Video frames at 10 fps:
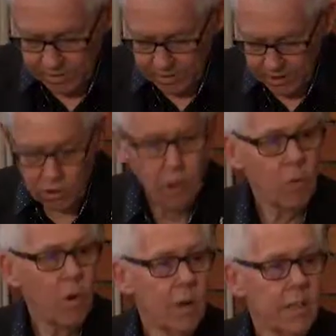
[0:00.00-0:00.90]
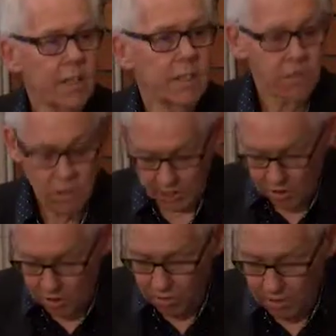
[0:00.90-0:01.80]
Te Korowai and
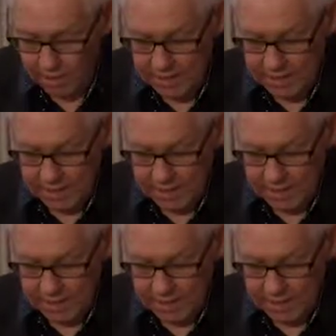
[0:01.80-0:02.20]
Kaikoura,